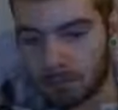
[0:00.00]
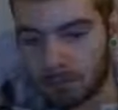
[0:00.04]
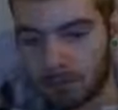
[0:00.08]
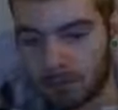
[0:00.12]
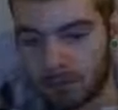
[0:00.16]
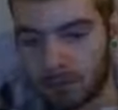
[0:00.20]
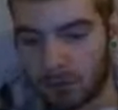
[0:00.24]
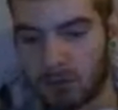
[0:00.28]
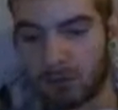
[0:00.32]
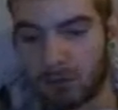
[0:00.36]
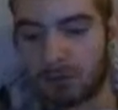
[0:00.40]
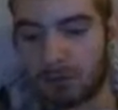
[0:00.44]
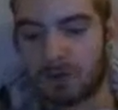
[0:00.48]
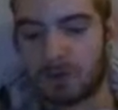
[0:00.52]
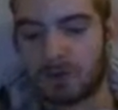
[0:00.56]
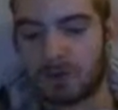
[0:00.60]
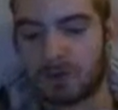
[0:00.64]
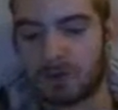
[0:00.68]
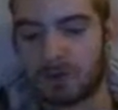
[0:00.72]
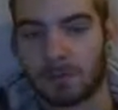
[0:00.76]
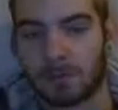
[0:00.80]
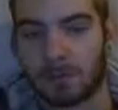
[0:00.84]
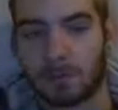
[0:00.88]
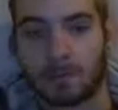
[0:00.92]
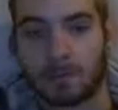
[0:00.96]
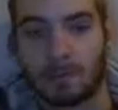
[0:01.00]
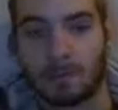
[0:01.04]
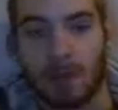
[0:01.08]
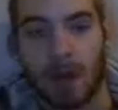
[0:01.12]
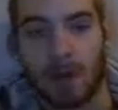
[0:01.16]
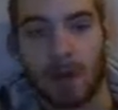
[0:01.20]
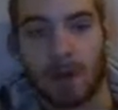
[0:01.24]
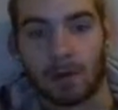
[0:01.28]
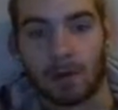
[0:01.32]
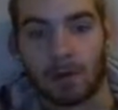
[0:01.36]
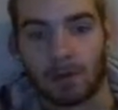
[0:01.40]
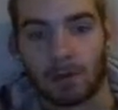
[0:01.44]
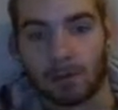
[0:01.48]
its usage in
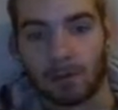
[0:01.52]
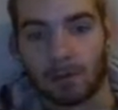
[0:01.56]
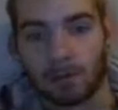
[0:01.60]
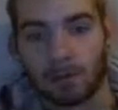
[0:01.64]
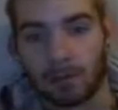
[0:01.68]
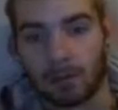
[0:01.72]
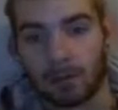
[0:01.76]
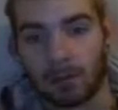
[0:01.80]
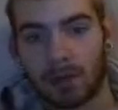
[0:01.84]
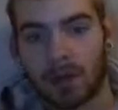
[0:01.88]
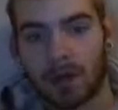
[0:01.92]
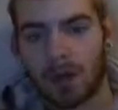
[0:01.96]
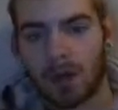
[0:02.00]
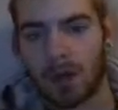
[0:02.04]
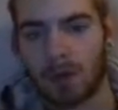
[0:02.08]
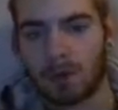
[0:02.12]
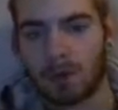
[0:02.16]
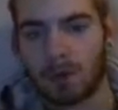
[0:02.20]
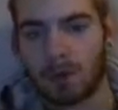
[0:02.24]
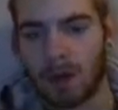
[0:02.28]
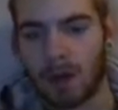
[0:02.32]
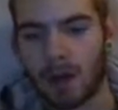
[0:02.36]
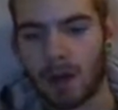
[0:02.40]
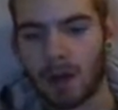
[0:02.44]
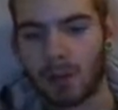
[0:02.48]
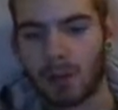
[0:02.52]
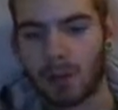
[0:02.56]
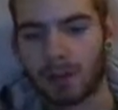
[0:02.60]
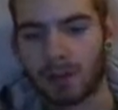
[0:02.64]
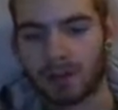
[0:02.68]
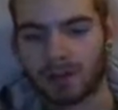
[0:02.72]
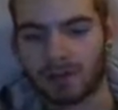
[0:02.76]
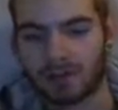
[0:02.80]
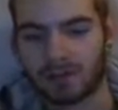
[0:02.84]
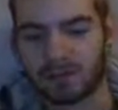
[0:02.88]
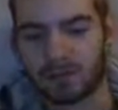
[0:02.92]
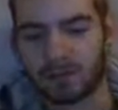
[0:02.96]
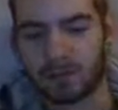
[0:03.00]
battle. How well
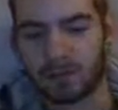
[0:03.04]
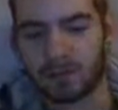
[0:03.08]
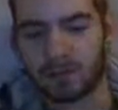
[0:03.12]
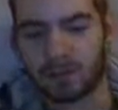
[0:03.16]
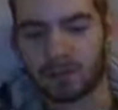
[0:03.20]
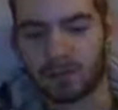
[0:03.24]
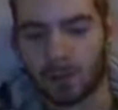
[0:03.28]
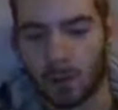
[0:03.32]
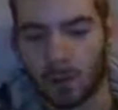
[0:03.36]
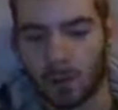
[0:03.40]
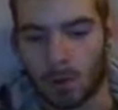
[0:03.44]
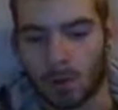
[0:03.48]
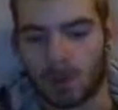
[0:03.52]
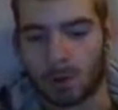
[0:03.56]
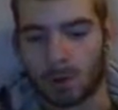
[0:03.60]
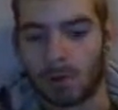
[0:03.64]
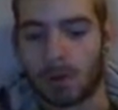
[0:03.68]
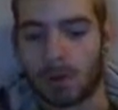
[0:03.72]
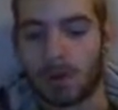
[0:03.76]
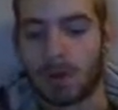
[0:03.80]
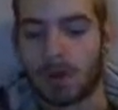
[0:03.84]
does it perform?